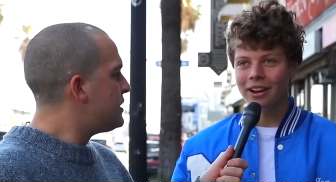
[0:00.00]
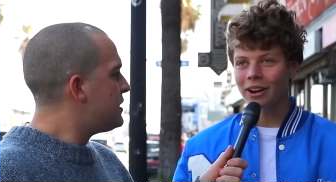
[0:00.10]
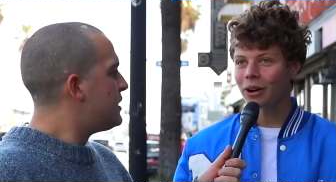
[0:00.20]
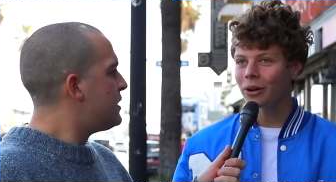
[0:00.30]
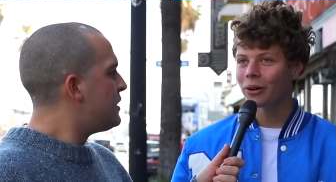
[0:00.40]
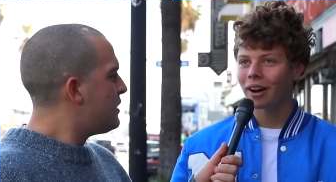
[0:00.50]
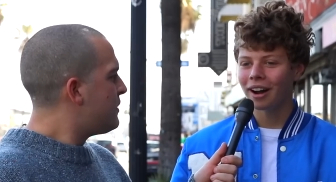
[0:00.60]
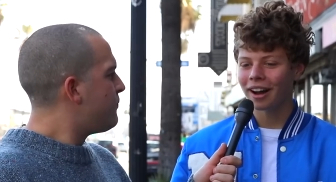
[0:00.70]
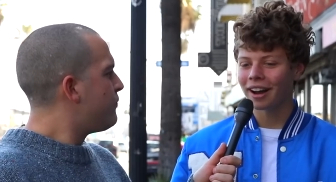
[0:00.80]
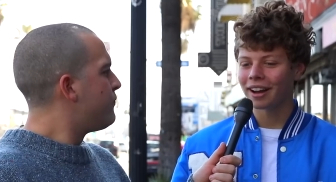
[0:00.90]
Speaker 1: You know,
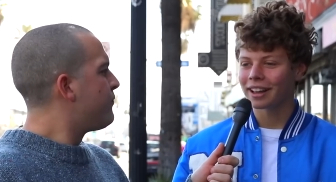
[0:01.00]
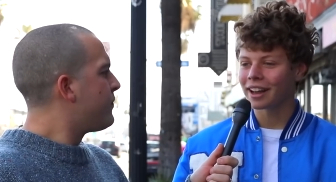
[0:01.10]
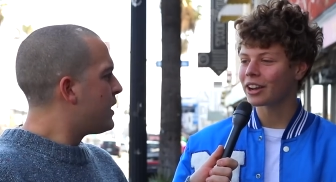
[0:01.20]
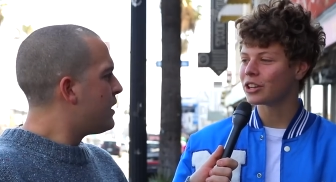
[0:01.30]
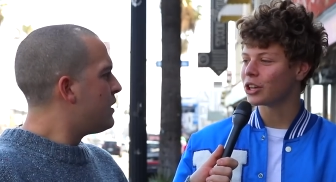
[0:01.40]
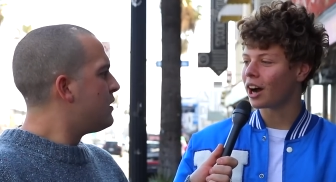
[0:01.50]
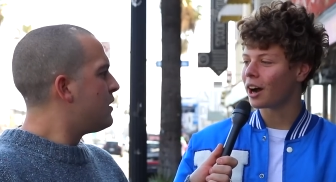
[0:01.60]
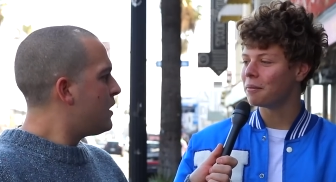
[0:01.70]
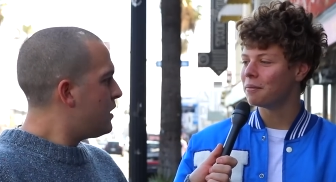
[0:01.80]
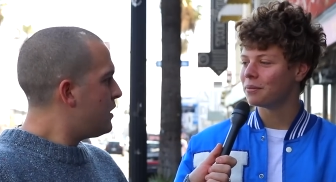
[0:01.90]
uh, getting a
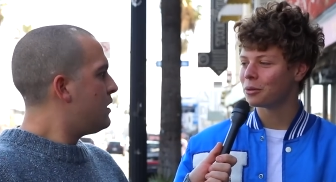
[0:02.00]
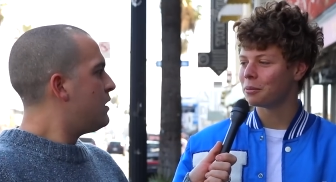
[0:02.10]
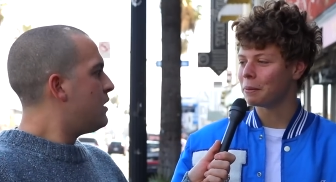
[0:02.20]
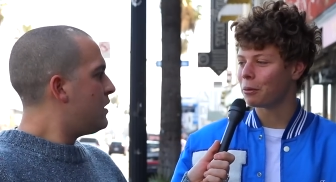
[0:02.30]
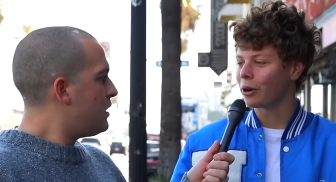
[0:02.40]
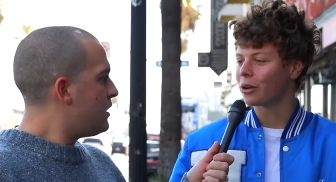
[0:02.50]
job would be pretty